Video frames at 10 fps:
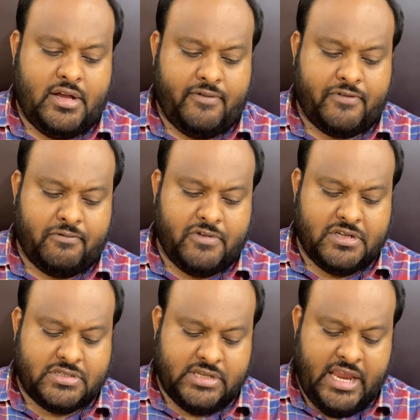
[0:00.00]
from
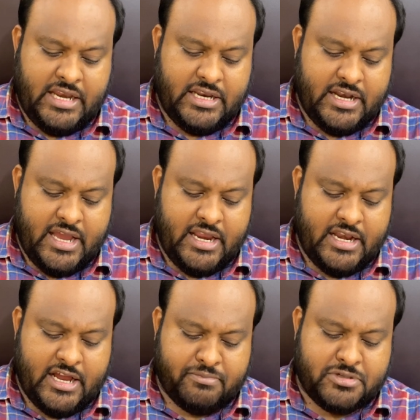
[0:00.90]
verse 89
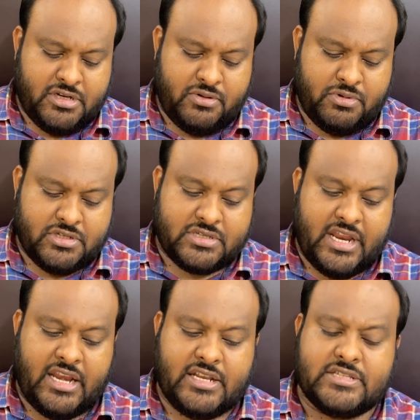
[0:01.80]
up till verse
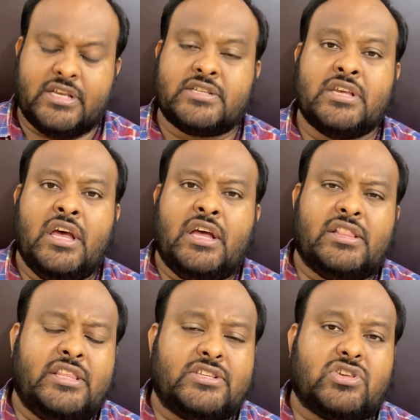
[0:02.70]
96,
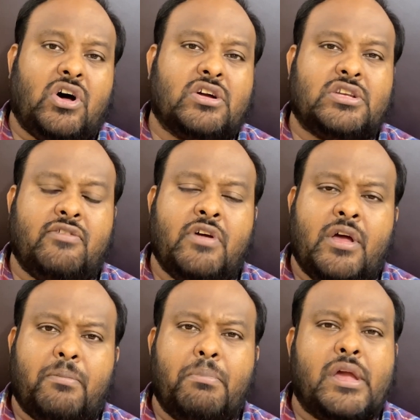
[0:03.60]
this octave
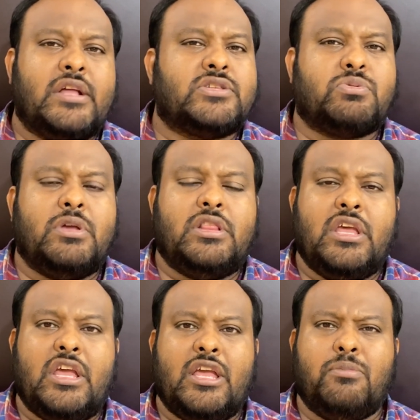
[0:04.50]
begins with
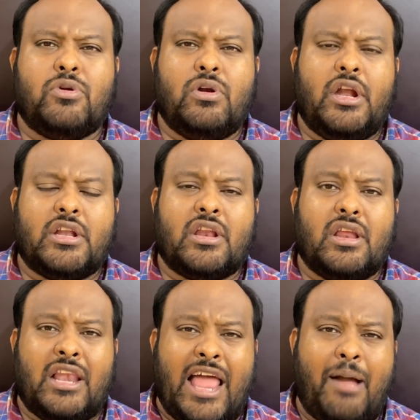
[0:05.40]
the Hebrew letter
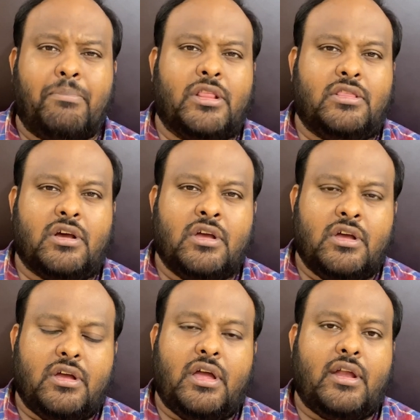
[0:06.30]
Lameth.
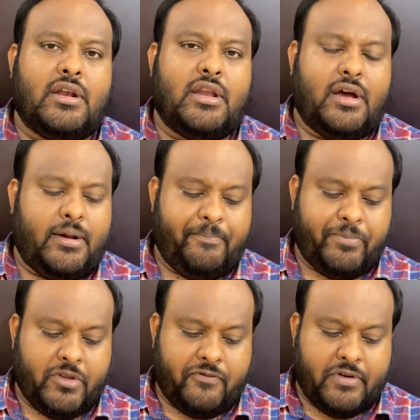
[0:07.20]
And
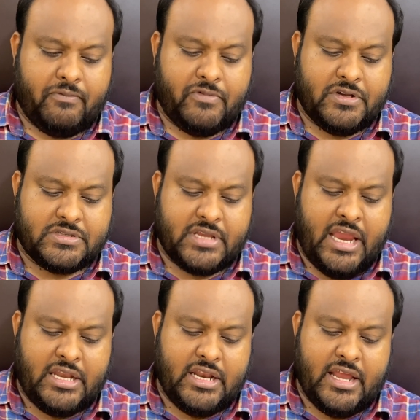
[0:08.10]
from verse
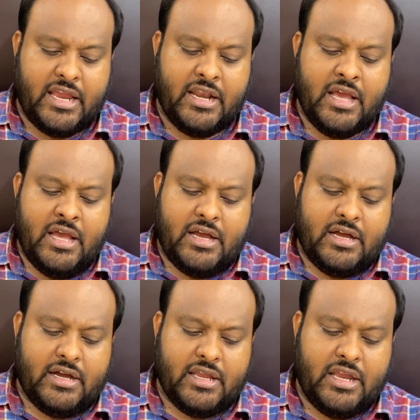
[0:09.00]
89,
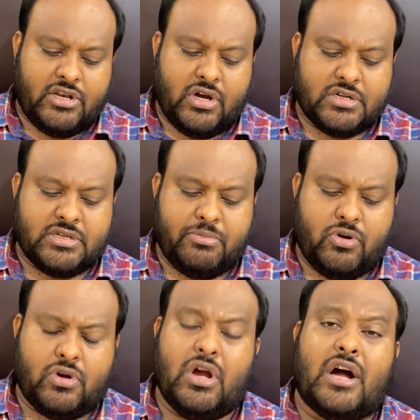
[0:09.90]
he talks
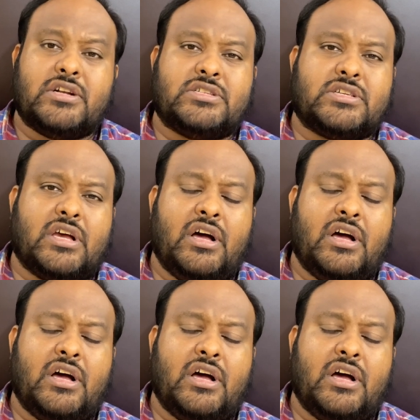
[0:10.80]
about God's